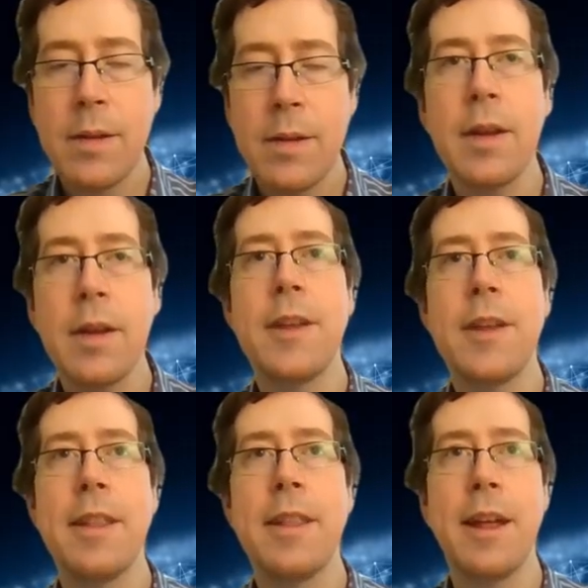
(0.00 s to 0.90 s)
So you
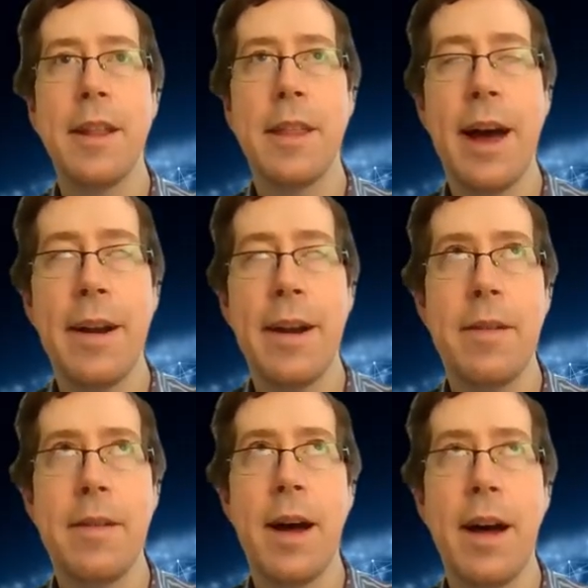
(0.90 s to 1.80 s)
said that
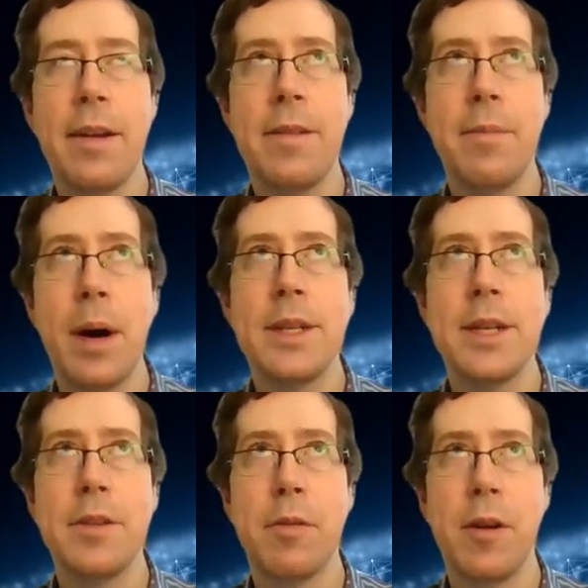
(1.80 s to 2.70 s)
that uh,
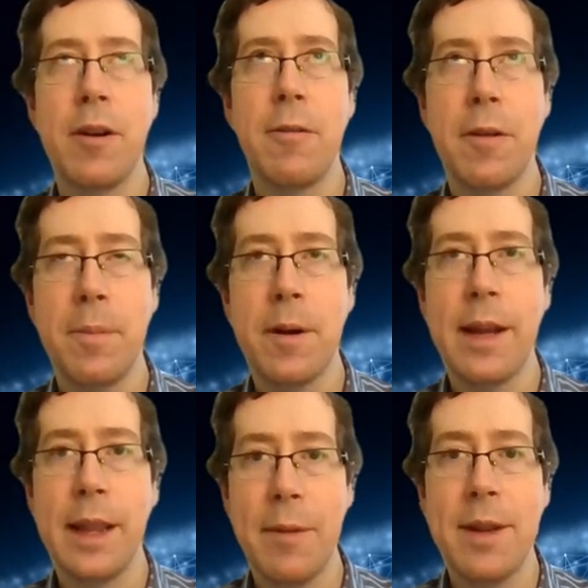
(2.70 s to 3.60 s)
budgets were were
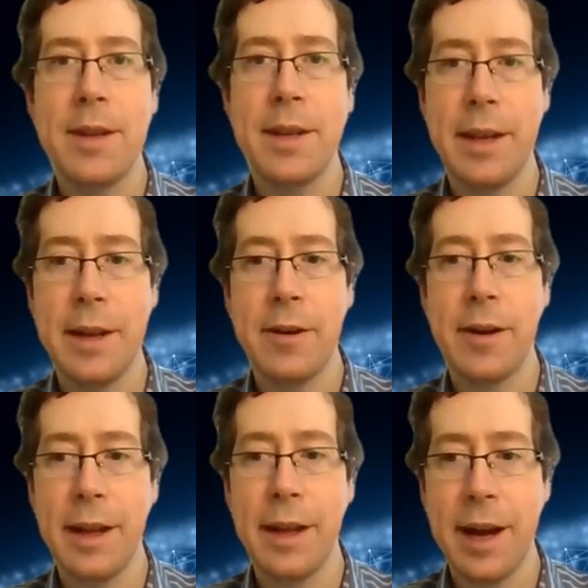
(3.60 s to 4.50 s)
pretty limited
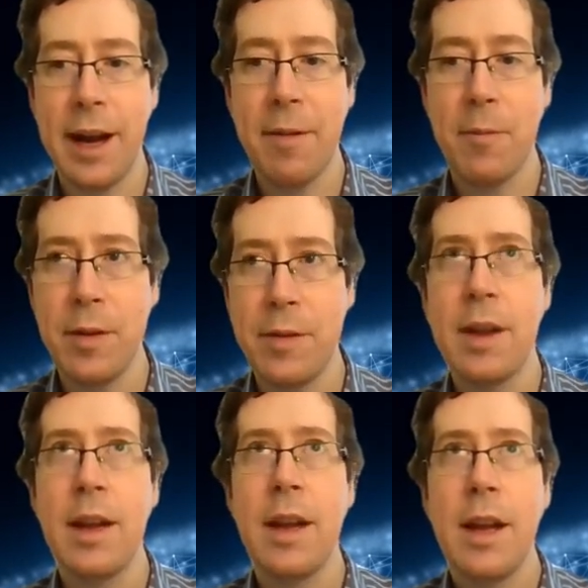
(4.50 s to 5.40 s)
during that time.
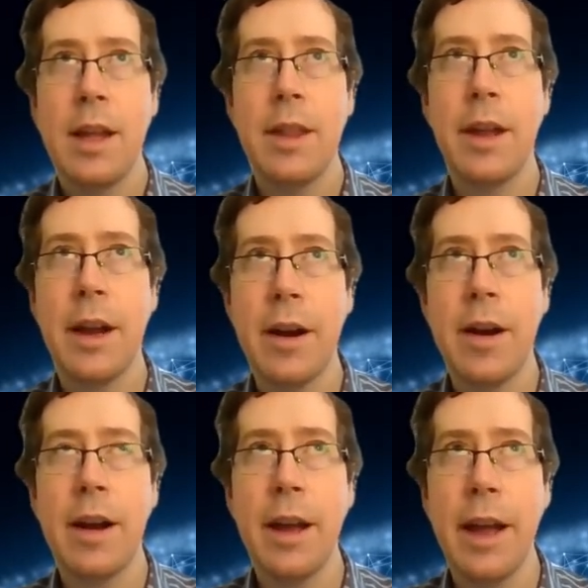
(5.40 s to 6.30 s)
Was
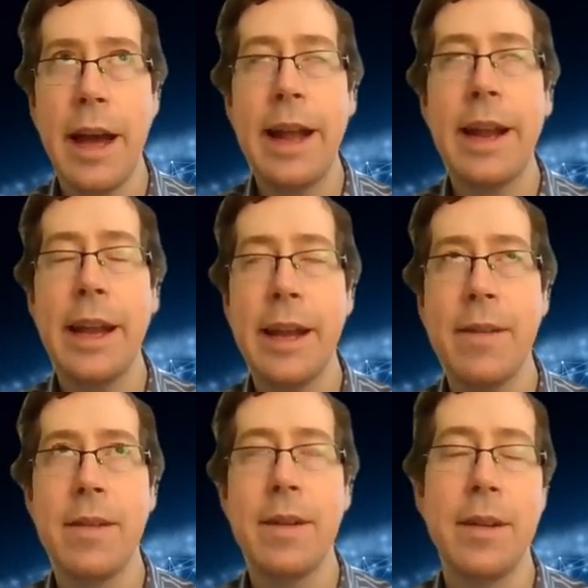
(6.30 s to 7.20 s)
there
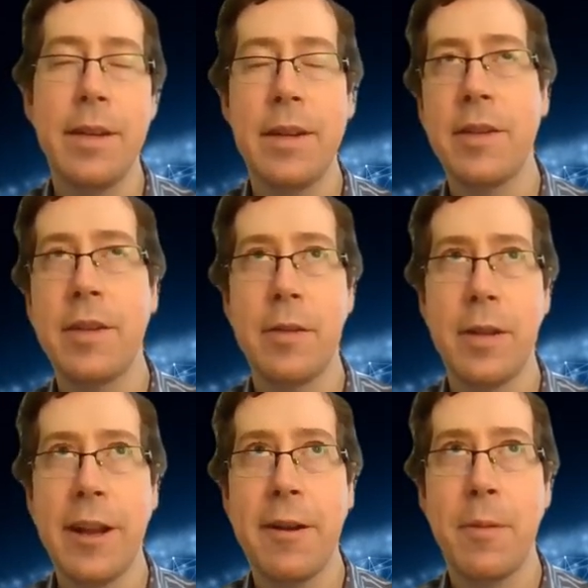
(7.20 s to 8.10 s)
any? This is a
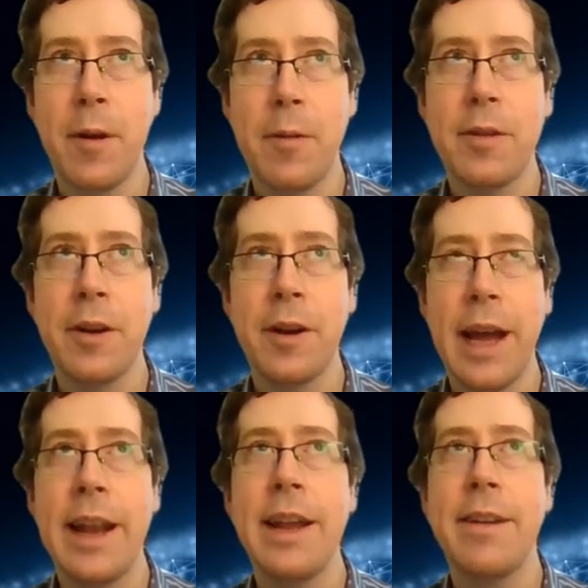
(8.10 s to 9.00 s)
related point. Was
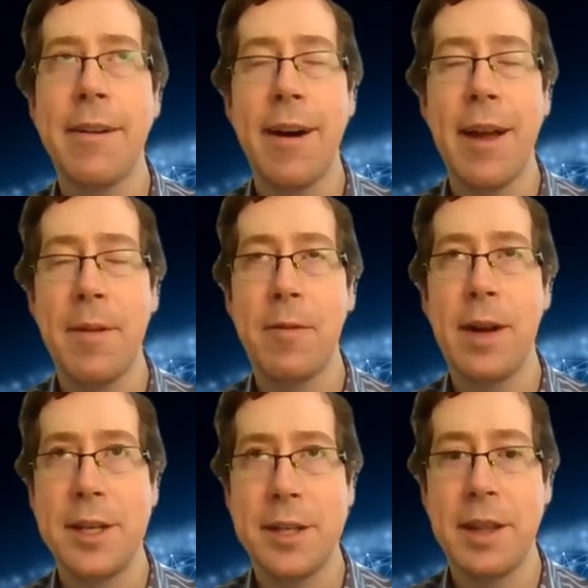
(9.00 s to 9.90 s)
there any time at
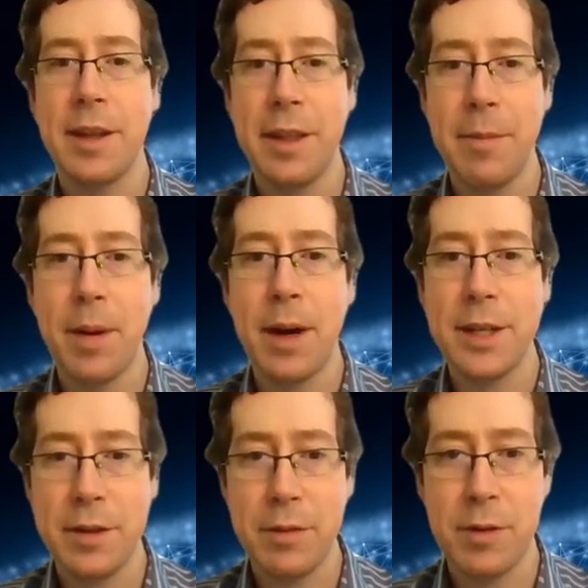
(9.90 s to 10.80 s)
which the the
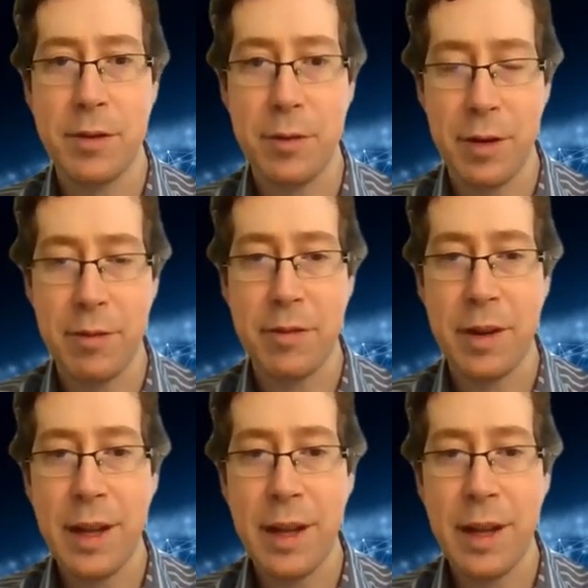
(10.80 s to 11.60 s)
budgets were sort of